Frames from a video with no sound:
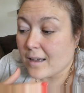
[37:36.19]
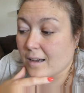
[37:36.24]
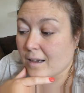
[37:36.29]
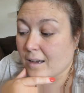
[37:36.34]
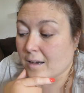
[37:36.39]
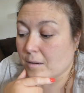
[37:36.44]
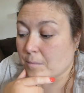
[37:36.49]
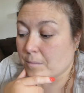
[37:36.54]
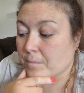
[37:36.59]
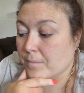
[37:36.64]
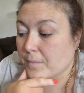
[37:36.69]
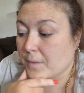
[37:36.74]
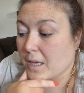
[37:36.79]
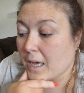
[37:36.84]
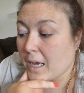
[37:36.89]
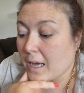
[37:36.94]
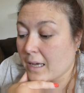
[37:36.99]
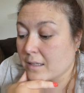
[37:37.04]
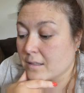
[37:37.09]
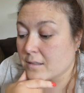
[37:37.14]
Um,
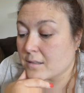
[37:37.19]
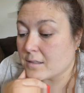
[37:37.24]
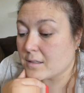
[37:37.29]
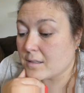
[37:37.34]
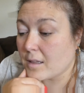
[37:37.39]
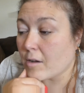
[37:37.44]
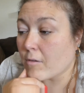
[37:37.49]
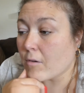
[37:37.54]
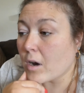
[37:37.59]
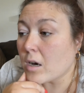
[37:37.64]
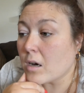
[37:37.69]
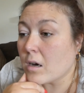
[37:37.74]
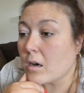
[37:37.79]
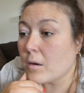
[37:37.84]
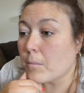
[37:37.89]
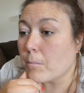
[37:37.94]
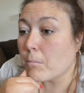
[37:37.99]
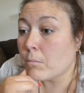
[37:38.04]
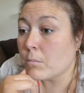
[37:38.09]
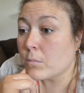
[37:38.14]
and there
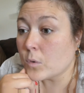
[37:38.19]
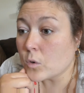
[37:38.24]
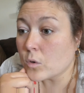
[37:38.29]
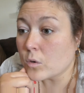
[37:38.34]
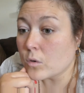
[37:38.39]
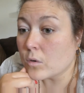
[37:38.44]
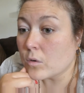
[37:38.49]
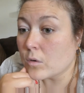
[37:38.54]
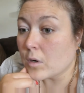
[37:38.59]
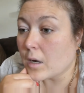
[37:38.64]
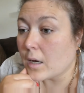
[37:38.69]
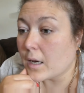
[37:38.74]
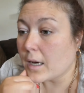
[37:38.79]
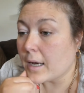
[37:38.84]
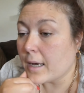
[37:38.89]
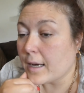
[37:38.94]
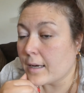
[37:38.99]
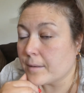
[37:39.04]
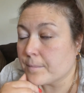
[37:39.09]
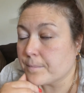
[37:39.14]
are more
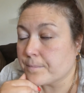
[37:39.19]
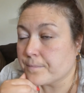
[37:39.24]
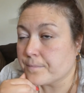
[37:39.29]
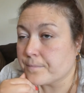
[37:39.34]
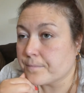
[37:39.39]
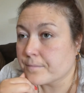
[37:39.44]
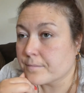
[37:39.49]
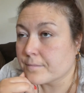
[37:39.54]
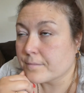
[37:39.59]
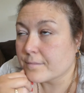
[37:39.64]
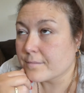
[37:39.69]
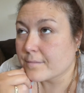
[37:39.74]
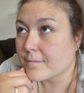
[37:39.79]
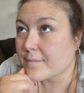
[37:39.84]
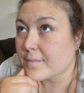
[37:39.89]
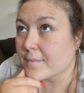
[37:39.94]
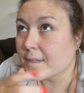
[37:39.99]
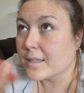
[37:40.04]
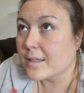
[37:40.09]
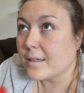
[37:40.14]
um,
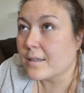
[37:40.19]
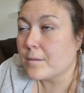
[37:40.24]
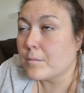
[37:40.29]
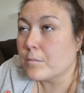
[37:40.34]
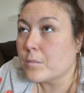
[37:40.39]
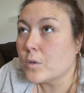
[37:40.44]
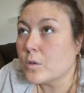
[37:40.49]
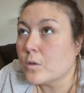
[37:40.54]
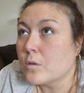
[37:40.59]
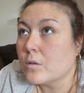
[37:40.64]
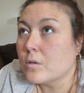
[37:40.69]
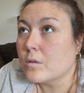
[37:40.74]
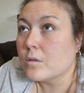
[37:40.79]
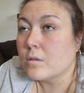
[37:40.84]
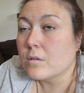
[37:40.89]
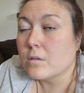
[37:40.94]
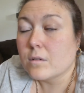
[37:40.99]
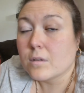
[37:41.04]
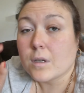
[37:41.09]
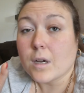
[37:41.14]

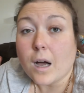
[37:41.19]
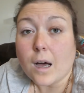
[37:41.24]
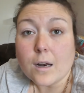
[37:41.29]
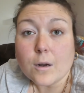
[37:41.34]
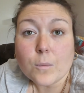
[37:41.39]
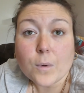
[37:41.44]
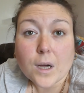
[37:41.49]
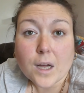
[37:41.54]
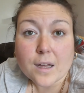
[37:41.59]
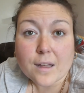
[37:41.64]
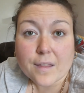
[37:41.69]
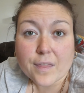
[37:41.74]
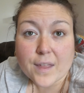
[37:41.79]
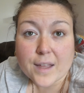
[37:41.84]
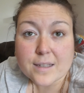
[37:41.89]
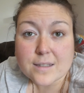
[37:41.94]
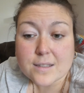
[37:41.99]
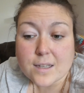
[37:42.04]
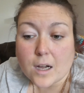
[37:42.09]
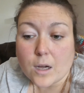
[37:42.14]
more colour work
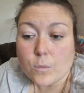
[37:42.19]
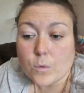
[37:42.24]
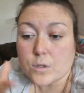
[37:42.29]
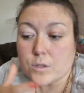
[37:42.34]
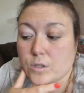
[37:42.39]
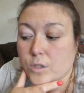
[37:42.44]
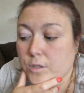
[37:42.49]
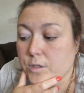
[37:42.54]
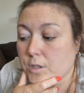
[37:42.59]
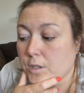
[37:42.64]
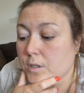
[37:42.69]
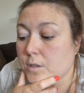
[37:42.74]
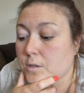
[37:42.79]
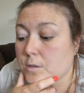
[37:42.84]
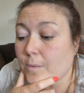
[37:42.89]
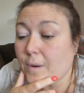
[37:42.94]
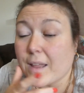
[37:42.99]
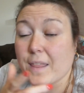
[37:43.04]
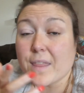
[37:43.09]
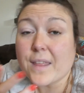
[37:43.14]
things that I want to do
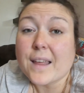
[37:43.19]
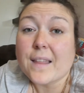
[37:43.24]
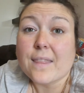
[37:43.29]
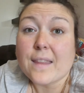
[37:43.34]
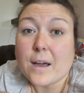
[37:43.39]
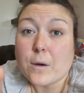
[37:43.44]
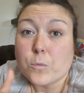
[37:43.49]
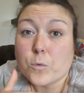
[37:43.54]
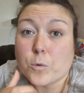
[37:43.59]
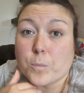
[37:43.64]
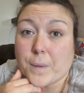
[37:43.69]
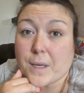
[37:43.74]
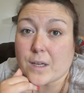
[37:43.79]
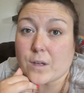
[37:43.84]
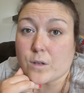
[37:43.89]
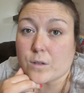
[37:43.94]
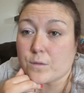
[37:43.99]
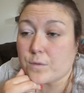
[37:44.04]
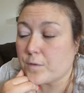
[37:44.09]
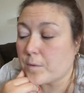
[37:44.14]
so I think that will be
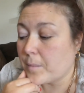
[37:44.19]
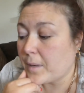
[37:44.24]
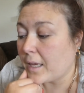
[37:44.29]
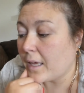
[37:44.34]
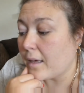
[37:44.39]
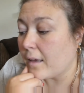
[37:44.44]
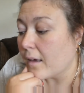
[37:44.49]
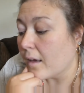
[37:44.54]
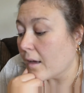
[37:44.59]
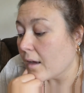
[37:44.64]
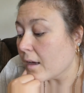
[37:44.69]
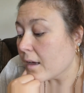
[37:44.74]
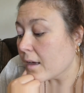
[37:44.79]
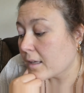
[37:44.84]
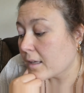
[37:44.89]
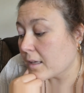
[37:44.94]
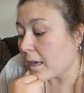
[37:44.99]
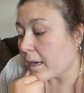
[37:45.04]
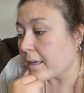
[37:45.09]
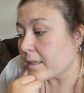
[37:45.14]
good for me
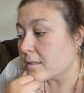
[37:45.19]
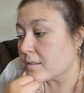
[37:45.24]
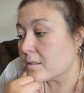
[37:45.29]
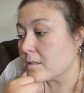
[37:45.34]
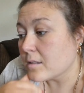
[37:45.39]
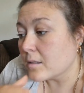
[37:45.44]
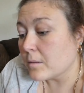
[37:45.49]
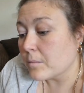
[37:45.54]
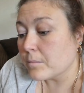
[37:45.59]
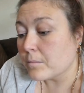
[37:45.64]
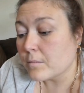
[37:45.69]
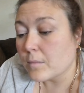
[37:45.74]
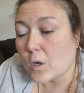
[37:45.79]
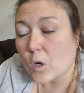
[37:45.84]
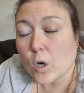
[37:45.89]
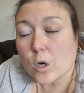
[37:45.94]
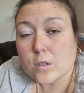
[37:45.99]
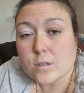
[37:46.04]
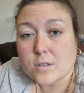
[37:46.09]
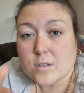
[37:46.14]
getting some
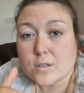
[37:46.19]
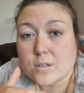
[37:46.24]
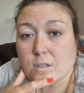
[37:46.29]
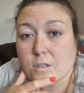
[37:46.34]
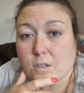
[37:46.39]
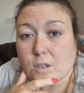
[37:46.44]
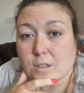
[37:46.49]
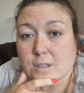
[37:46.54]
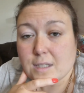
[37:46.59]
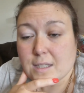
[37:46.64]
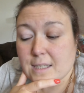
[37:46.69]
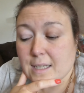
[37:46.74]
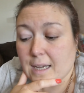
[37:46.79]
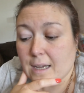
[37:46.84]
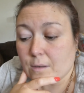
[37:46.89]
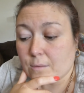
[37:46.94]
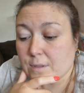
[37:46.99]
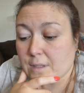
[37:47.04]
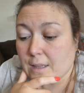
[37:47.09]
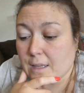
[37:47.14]
odds and sods
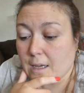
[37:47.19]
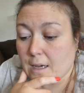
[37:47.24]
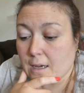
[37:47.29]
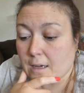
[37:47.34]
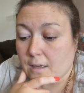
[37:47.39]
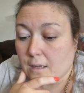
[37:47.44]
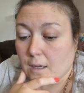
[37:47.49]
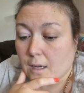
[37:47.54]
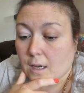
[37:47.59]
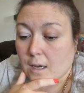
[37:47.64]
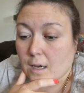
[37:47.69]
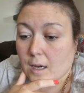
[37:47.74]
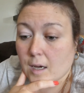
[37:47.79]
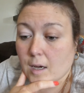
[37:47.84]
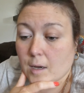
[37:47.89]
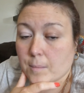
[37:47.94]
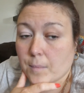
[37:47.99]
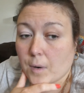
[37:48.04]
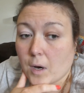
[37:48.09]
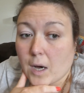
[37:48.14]
down and that.
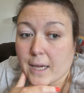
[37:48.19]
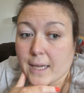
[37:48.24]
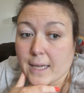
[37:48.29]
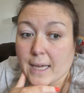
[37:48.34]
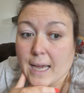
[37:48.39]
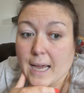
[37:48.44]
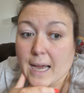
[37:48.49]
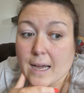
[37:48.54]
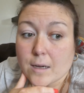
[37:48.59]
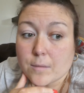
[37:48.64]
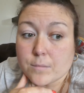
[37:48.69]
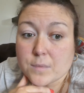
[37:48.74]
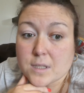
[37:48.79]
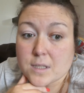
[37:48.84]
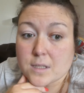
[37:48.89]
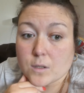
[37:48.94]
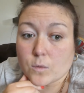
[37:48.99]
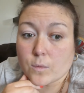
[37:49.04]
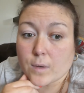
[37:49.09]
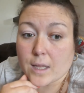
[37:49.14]
Um, I am
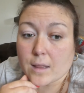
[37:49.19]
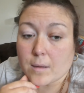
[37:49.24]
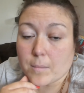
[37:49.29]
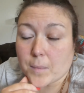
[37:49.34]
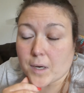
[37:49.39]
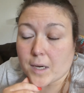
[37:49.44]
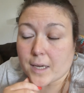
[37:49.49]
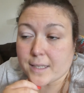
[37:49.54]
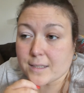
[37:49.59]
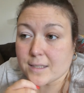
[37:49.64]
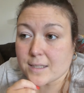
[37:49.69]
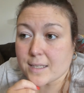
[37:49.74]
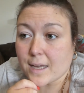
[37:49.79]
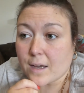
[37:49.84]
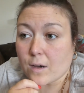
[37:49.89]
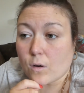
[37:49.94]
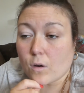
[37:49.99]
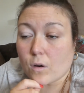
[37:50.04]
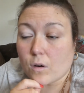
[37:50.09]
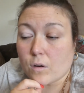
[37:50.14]
still in the
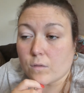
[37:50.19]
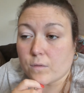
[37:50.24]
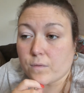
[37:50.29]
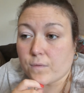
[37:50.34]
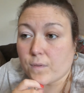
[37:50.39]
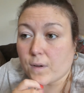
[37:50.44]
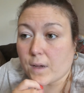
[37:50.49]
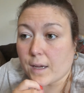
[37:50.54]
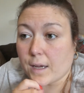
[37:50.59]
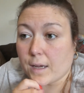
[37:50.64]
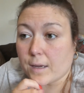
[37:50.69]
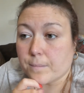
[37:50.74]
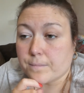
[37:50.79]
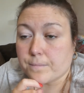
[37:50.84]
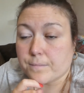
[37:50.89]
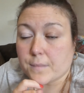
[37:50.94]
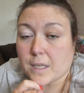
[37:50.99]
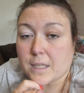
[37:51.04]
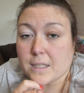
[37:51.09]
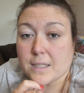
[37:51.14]
mindset of
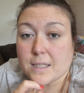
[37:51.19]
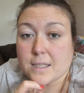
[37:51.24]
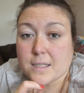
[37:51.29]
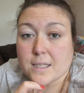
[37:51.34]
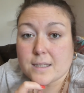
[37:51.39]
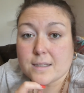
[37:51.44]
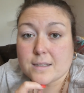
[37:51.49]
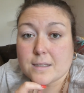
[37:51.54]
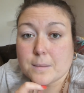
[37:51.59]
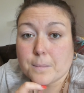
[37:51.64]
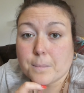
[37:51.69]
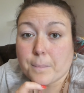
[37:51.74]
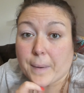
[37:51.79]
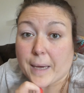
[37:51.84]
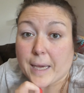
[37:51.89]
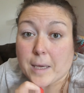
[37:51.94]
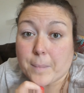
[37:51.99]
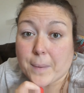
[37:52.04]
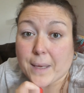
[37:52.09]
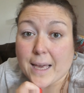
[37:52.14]
um, knitting some
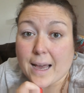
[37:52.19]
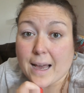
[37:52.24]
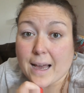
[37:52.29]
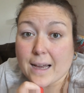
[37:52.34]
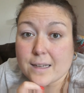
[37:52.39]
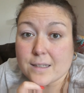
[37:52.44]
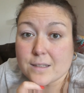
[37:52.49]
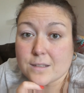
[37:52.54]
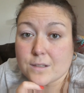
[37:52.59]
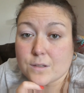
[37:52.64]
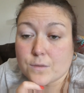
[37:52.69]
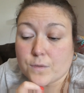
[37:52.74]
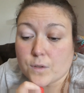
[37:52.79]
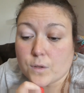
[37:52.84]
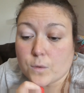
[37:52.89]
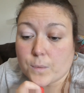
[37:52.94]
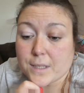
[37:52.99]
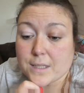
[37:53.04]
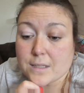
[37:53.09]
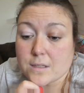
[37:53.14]
baby hats for
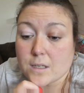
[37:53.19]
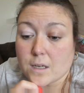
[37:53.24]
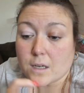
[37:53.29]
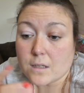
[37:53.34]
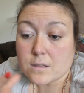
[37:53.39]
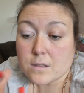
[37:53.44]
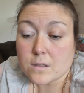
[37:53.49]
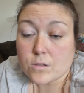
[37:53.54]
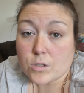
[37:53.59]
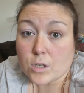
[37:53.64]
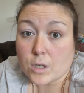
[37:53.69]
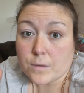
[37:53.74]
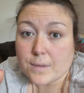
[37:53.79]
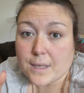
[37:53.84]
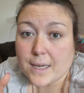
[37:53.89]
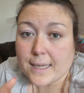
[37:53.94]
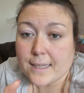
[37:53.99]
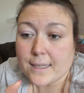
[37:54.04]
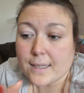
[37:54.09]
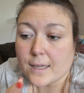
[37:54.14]
the winter to
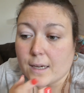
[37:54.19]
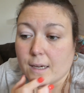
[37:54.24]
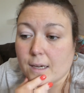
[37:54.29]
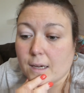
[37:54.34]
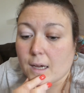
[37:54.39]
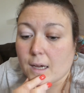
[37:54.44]
donate.